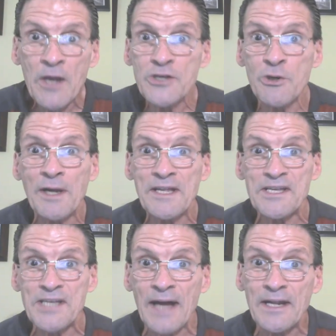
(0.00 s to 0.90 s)
So I
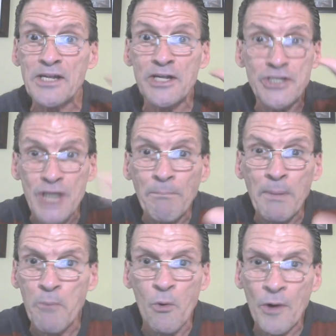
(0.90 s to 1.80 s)
decided to jump
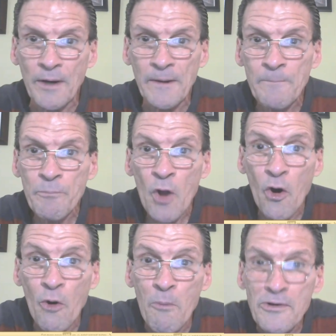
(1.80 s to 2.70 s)
aboard
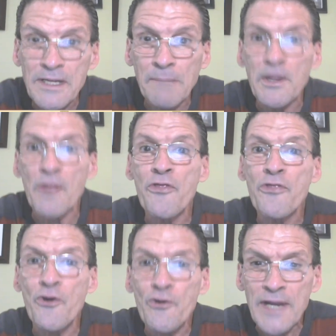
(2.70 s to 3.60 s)
almost up to
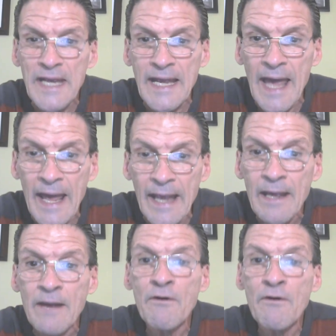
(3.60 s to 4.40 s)
30K.